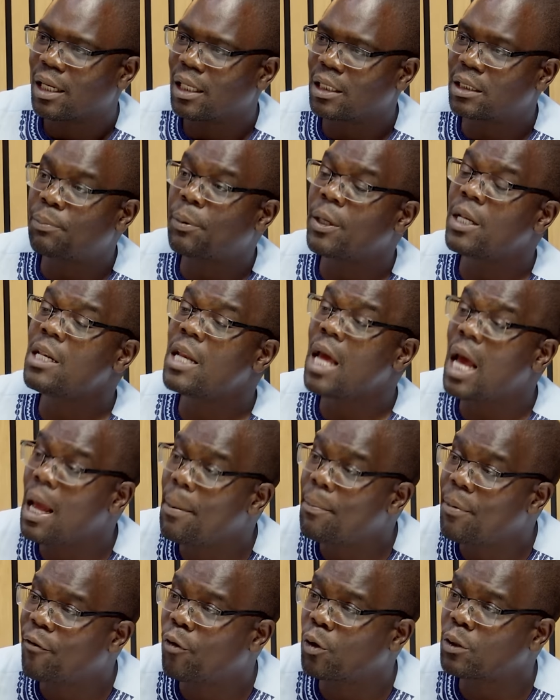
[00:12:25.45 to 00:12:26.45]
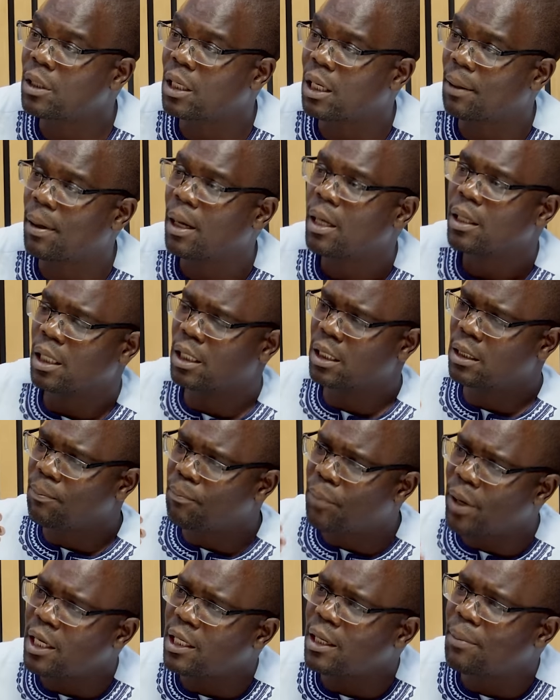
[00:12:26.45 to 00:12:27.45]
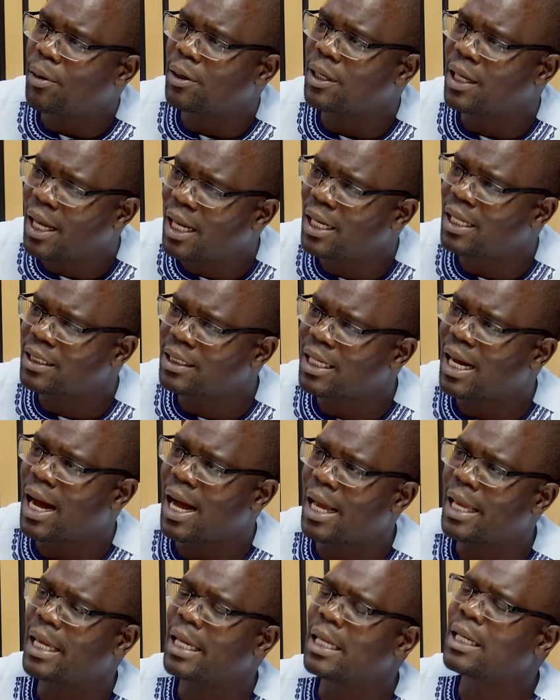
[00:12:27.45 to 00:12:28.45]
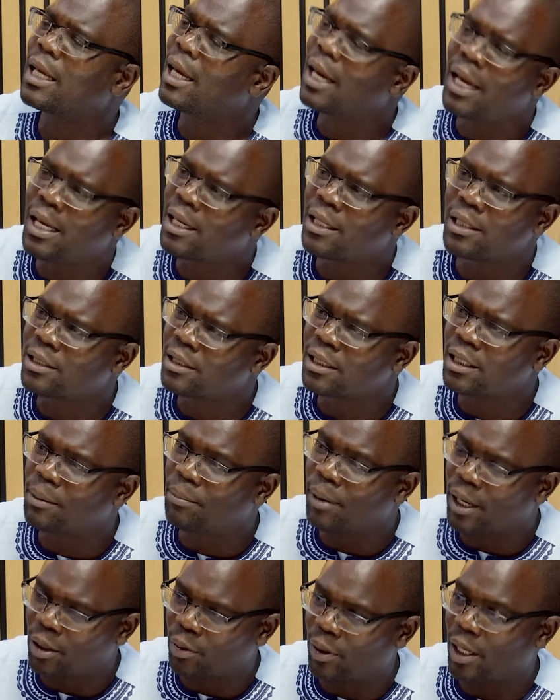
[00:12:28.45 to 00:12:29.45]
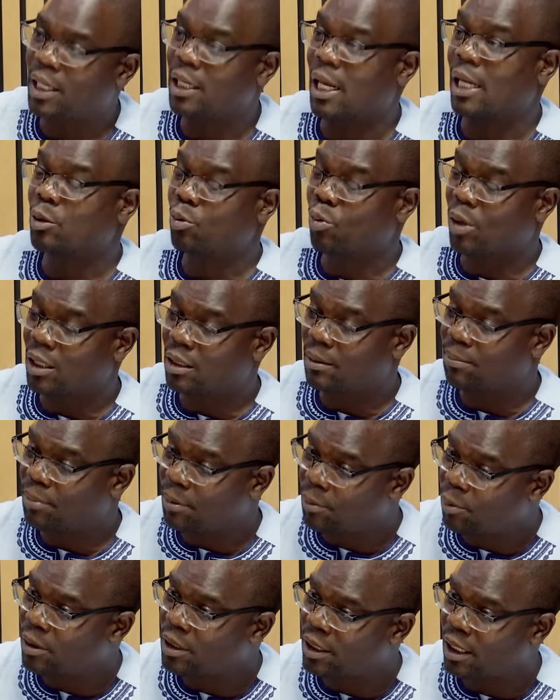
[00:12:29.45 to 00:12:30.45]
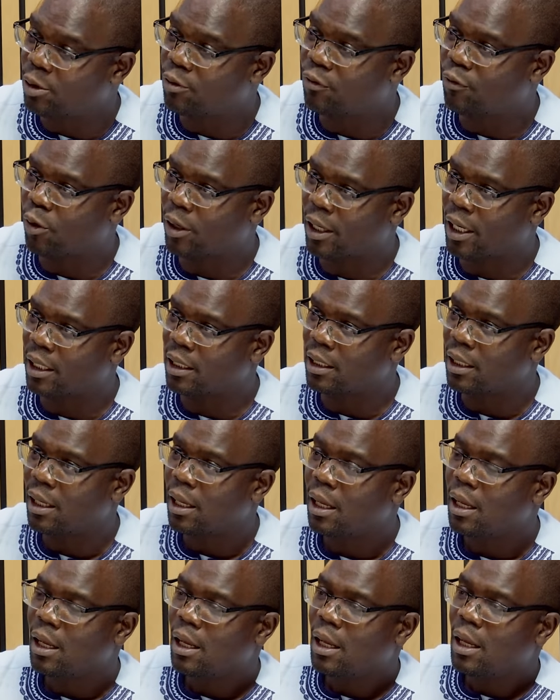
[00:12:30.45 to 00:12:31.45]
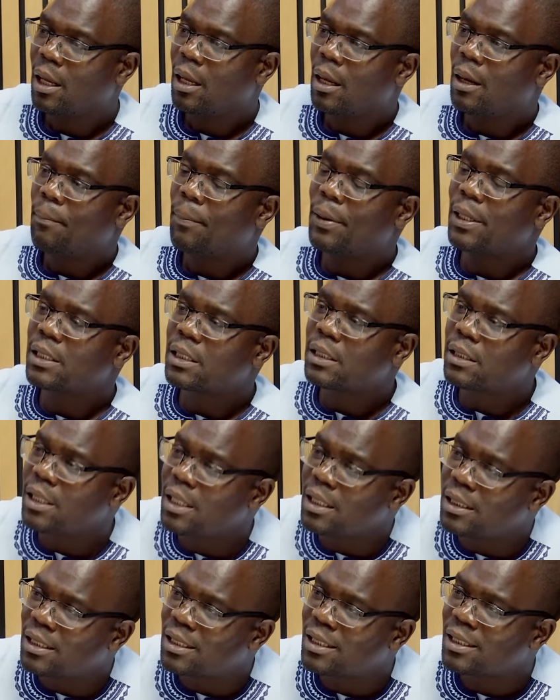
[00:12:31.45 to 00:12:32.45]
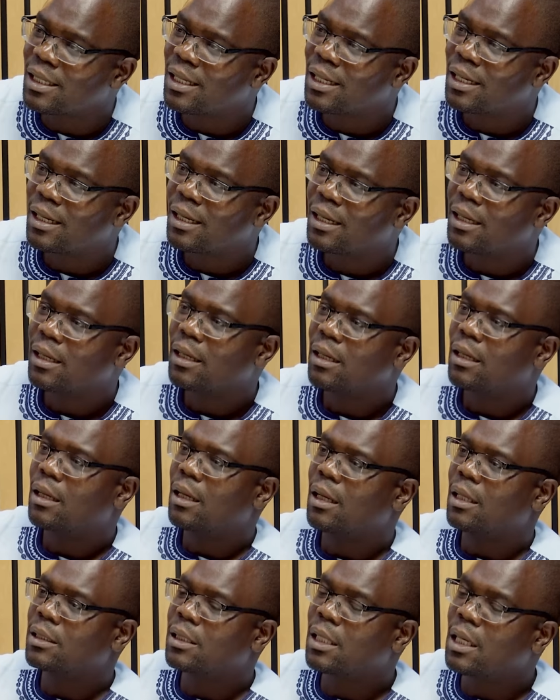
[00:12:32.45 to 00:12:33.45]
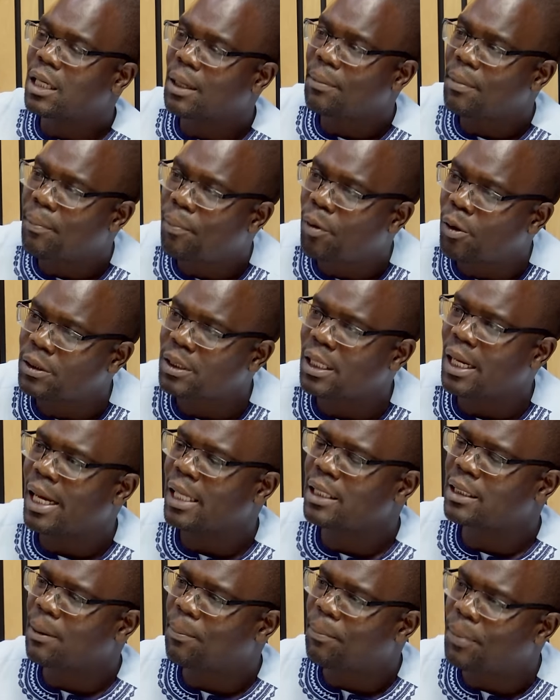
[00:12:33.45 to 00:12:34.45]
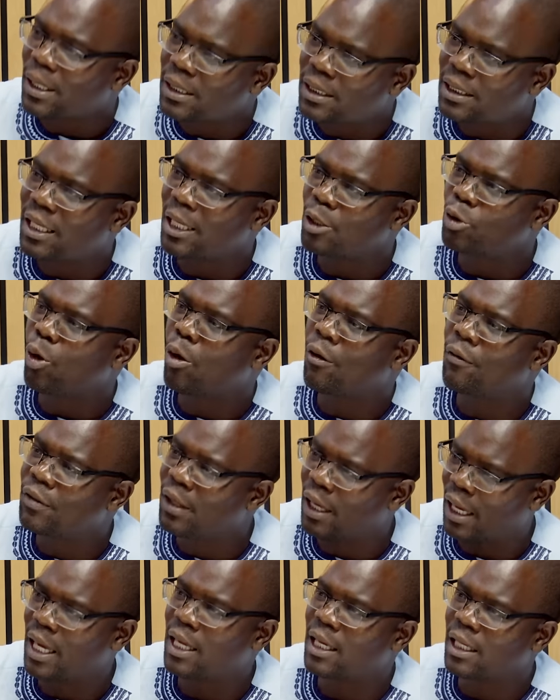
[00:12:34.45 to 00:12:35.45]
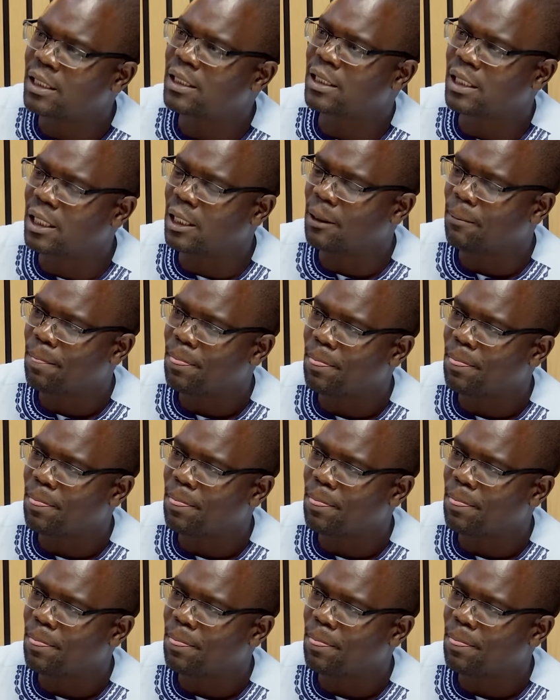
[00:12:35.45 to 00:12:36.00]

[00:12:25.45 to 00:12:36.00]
It's been there before Cyril Ramaphosa. The debate about the NHI in the ANC, by the way, and that's what people tend to forget, precedes Cyril Ramaphosa as the president of the ANC.